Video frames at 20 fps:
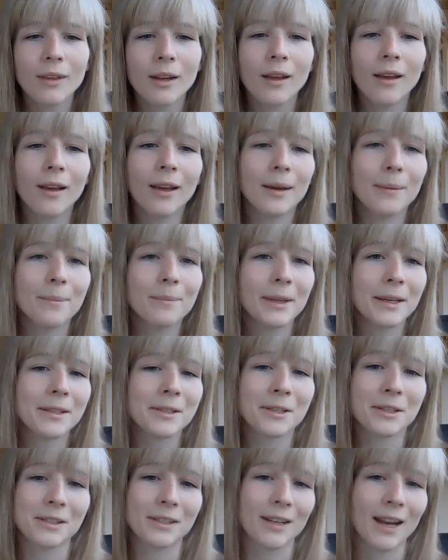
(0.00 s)
That's
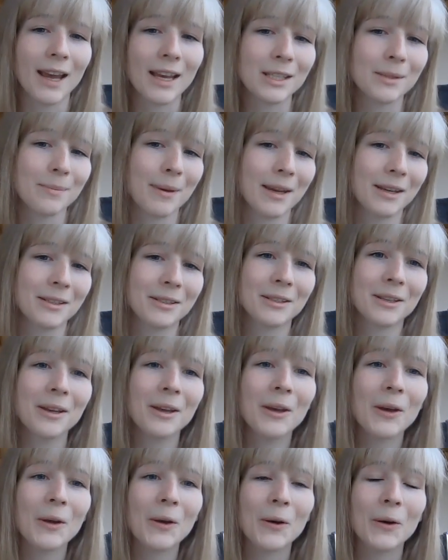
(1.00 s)
just an aspect
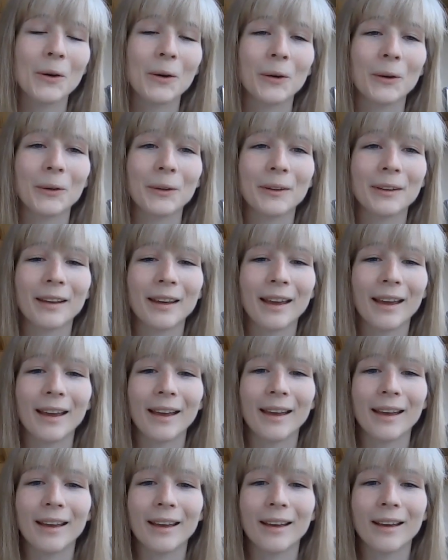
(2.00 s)

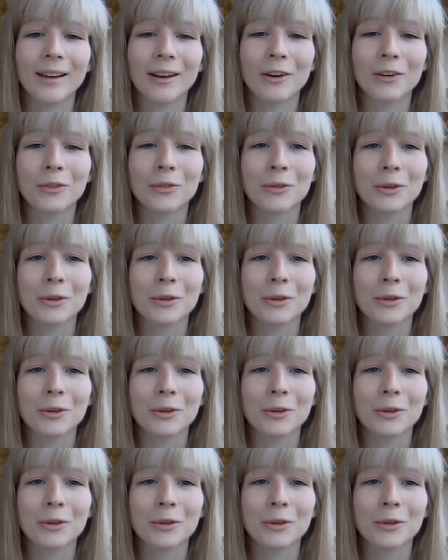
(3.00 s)
of